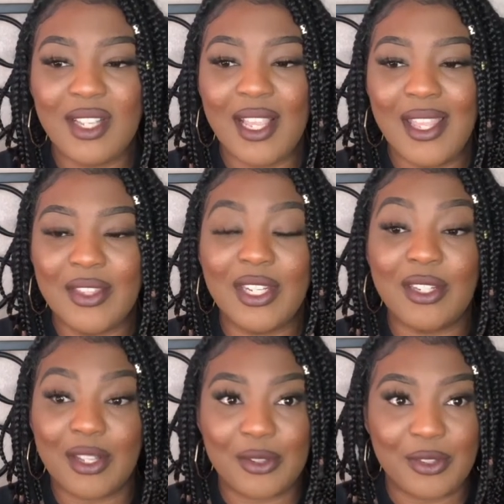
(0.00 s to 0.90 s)
And then
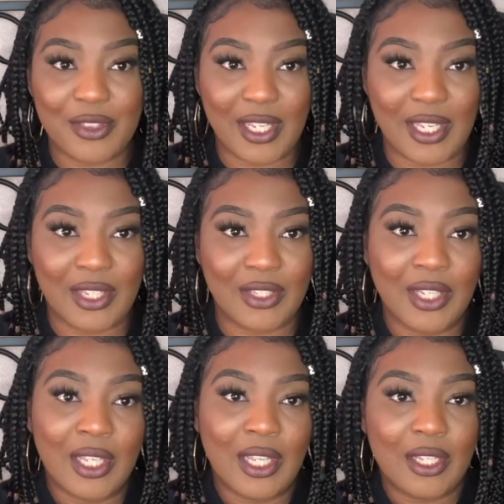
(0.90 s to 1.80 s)
another thing,
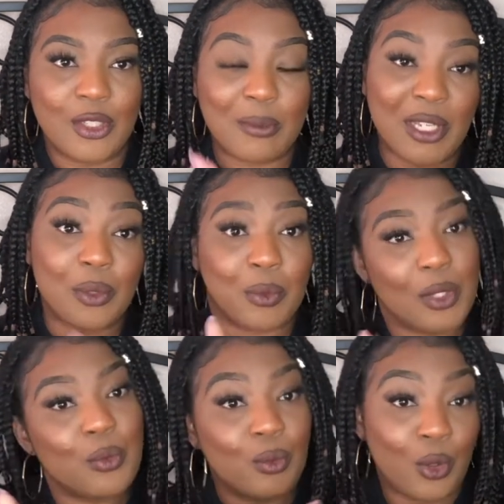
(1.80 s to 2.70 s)
no matter
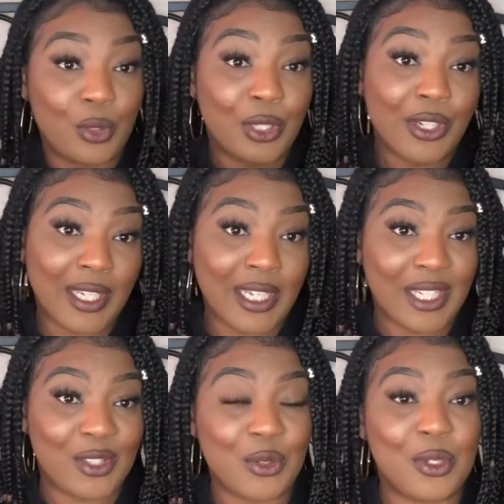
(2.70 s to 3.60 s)
what role you're
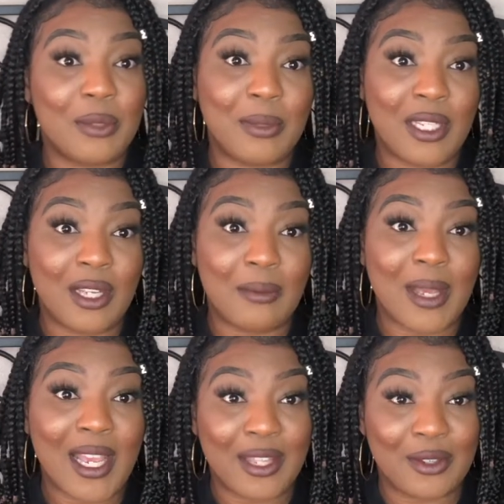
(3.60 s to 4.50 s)
in, you can become
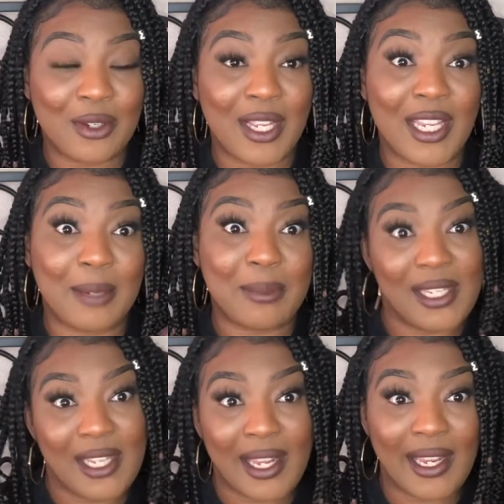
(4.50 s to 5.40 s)
either a
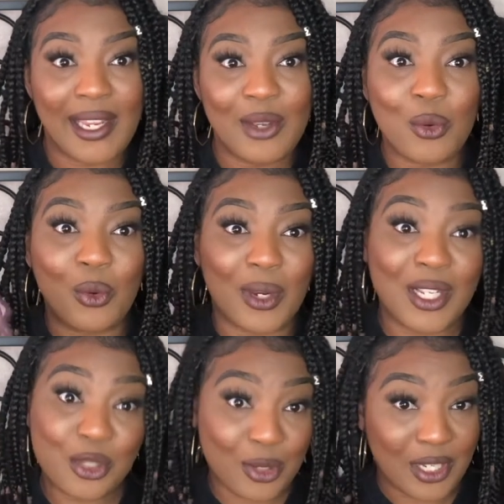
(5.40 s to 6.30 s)
PA or a,
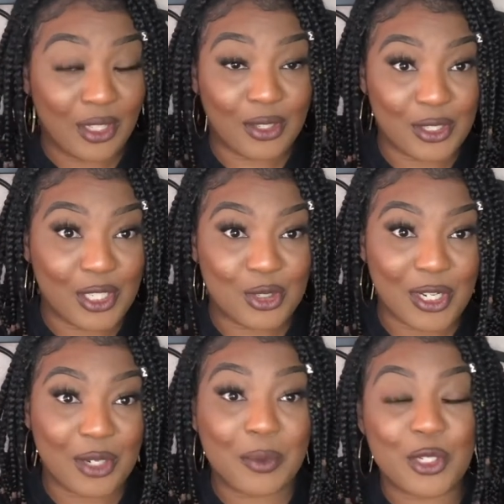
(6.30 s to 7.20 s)
tra- a learning
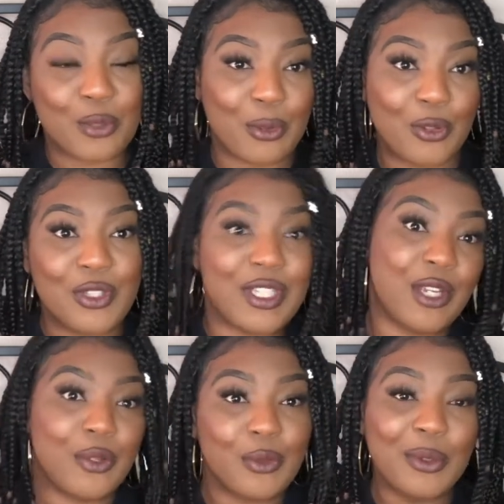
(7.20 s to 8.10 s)
trainer, which are both
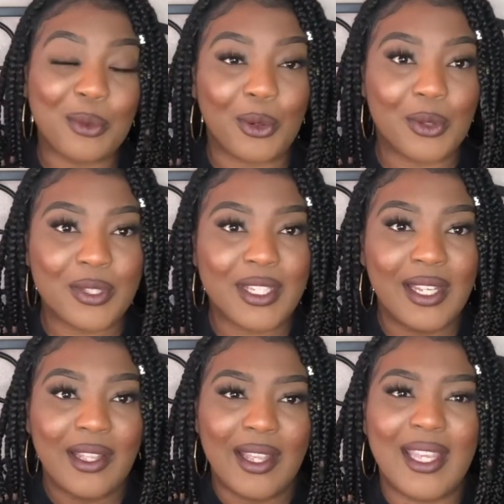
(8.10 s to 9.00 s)
tier three roles.
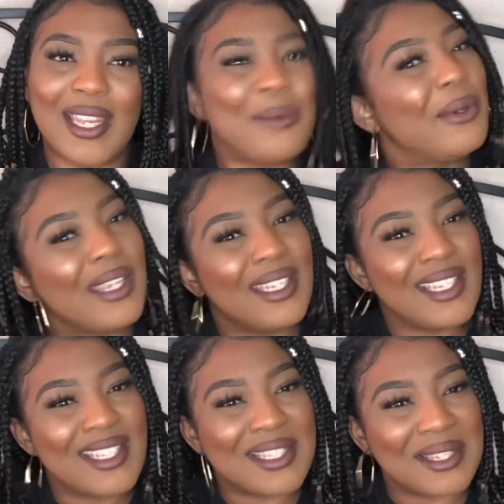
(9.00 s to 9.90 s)
And I will get
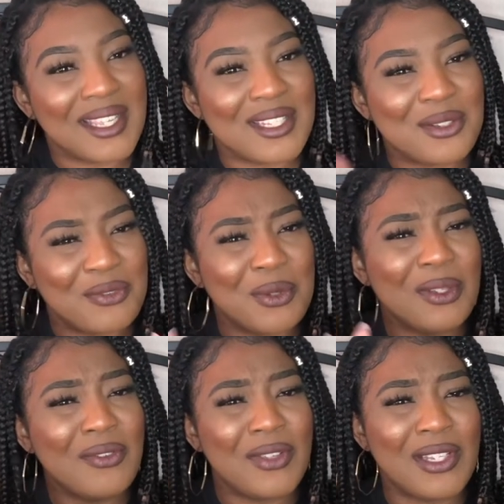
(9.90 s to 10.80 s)
into that too. If you
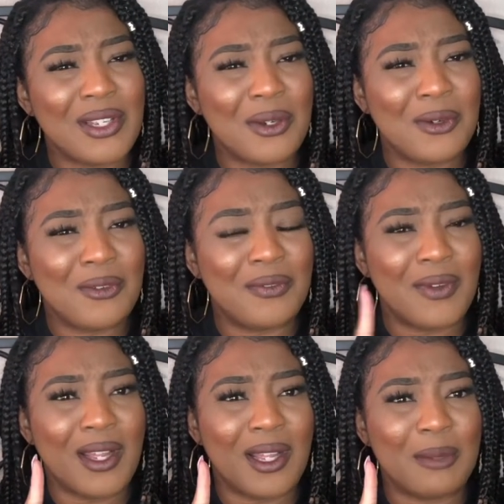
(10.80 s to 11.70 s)
want a video
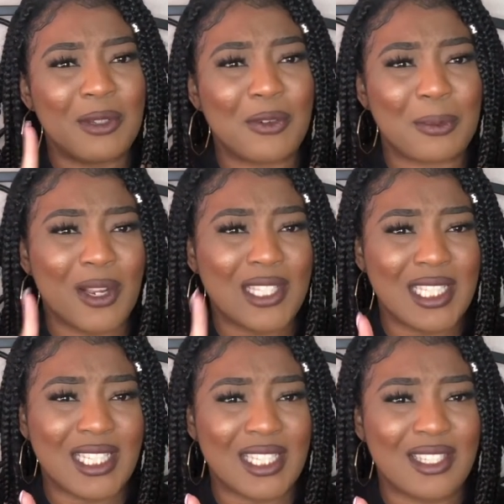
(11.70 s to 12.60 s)
um, of a
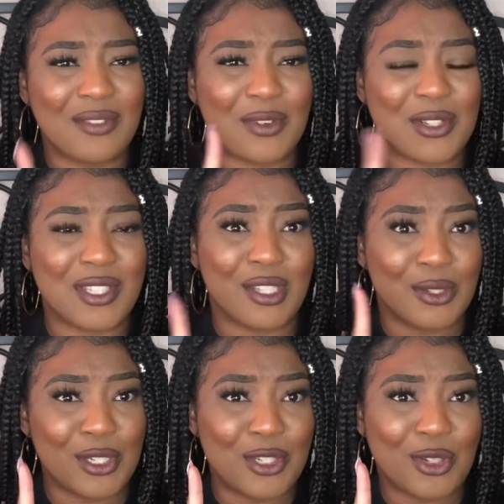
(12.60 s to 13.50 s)
process assistant versus
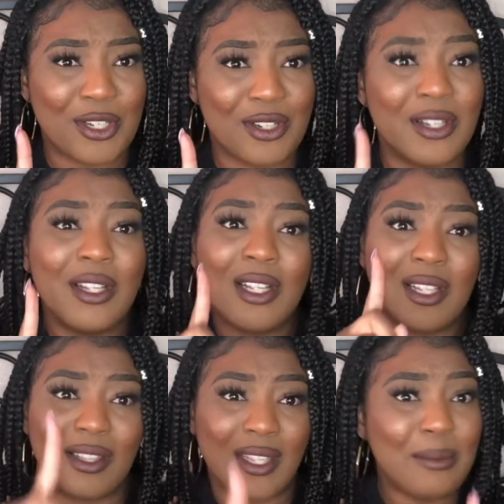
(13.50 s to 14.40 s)
learning trainer,
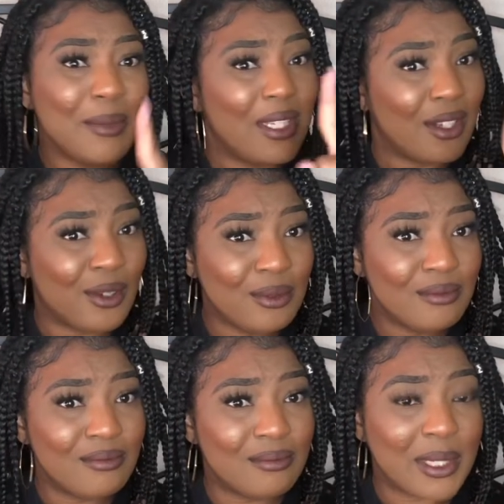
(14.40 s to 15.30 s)
let me know
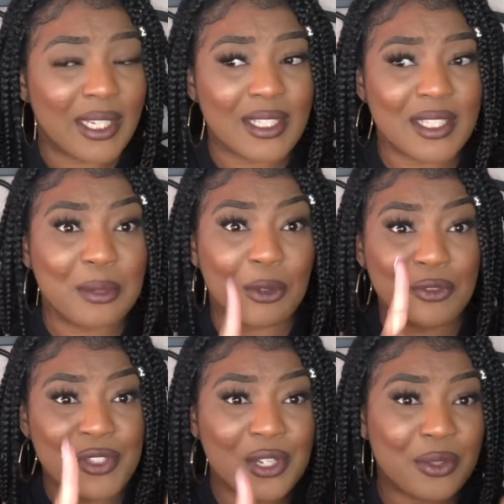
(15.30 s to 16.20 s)
because they're
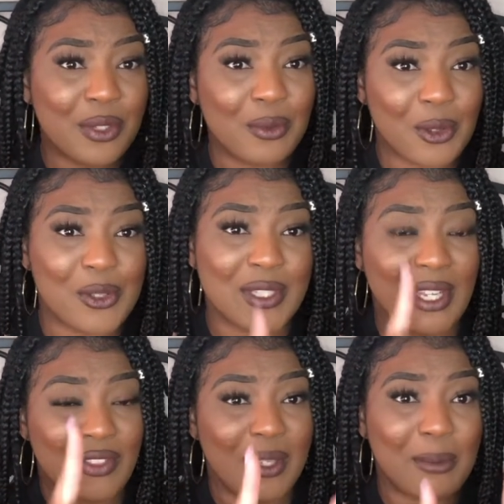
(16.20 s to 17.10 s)
both tier three roles, and I
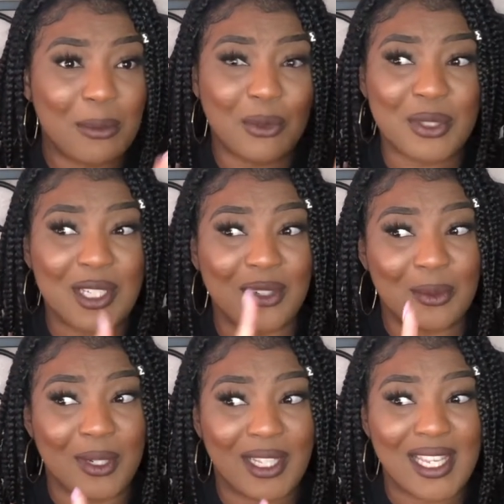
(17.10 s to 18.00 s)
think people tend to
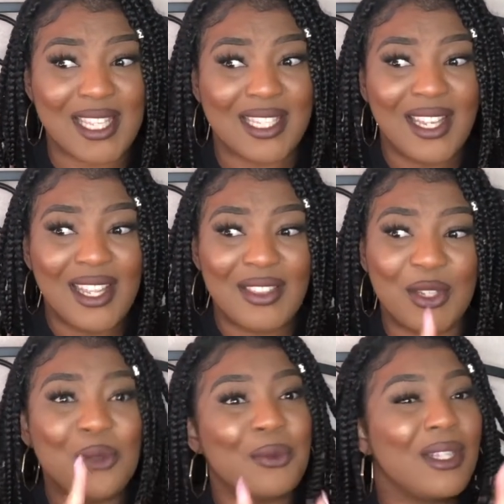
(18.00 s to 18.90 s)
realize they
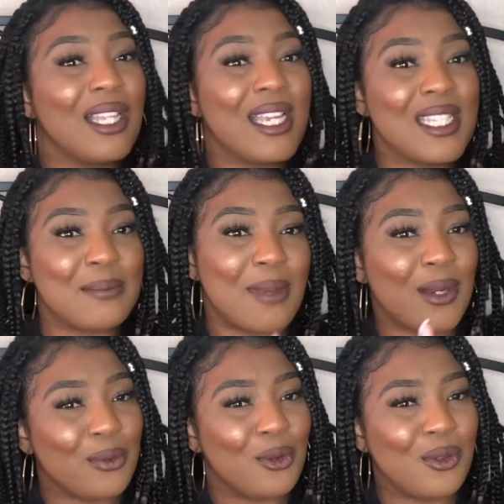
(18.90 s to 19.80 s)
don't realize my
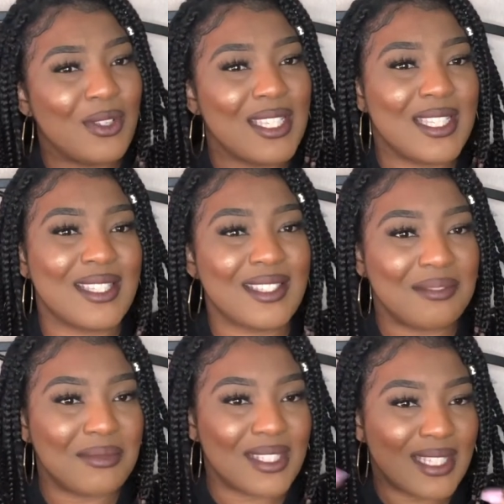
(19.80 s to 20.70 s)
role is
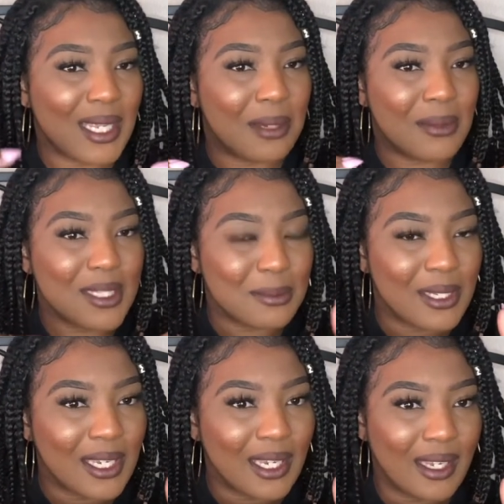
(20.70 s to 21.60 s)
the same as a
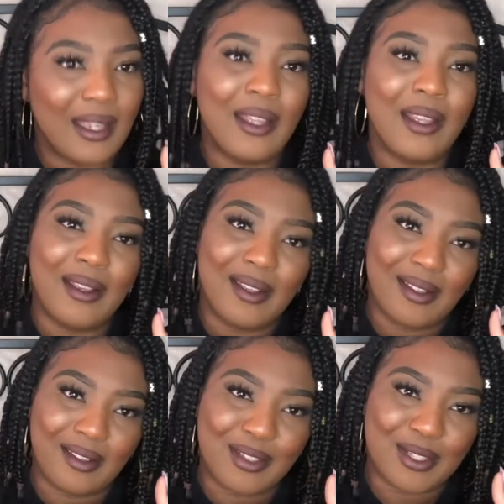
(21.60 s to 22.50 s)
PA
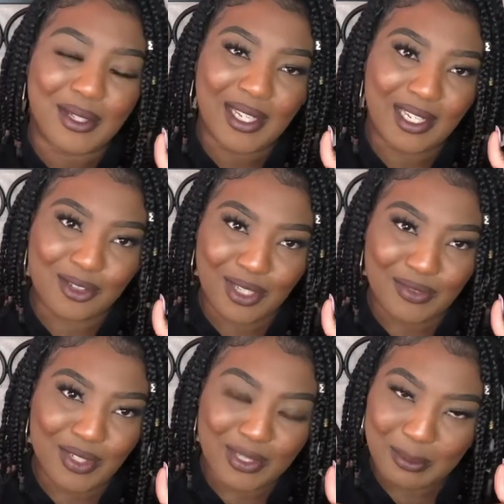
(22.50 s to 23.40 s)
until I actually have
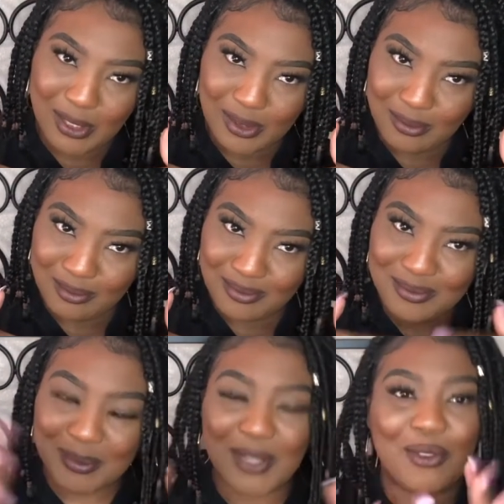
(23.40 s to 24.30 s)
to explain them.
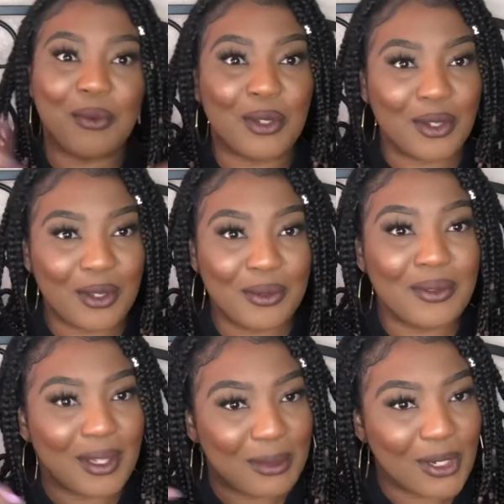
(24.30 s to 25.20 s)
But if you want to know,
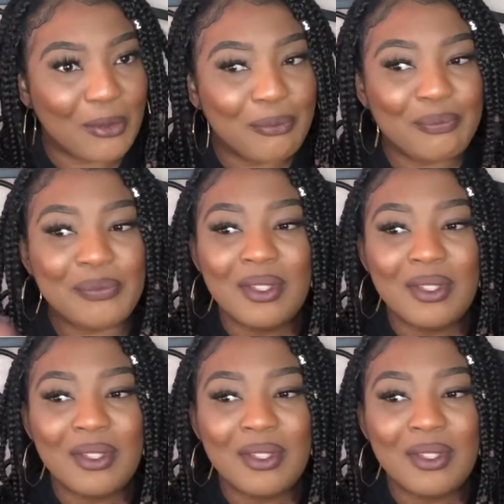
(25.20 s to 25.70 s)
let me know.